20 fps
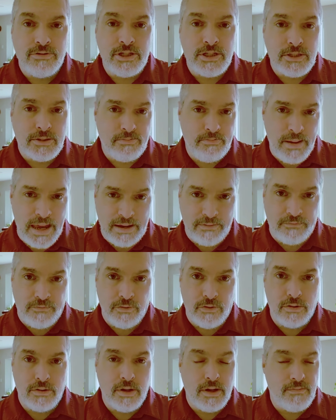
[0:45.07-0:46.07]

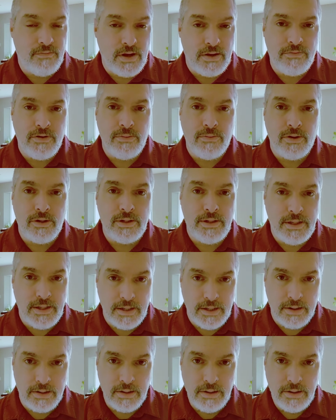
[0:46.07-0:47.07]
respectful of everyone
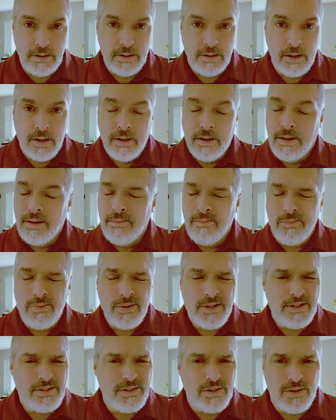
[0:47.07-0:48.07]
here
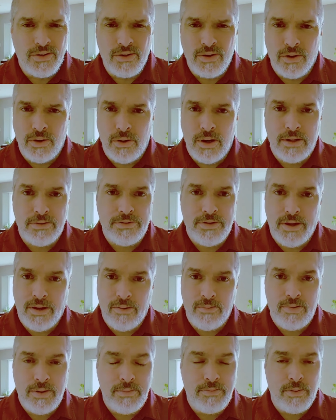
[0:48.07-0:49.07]
Please don't go around
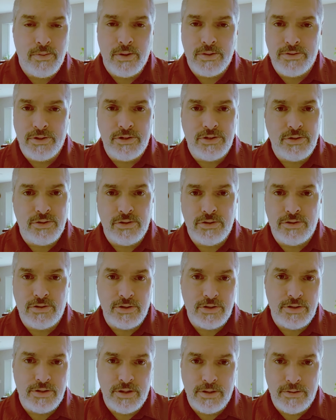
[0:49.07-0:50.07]
telling people what they should or
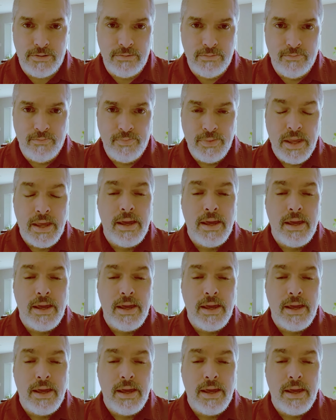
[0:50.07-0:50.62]
shouldn't do.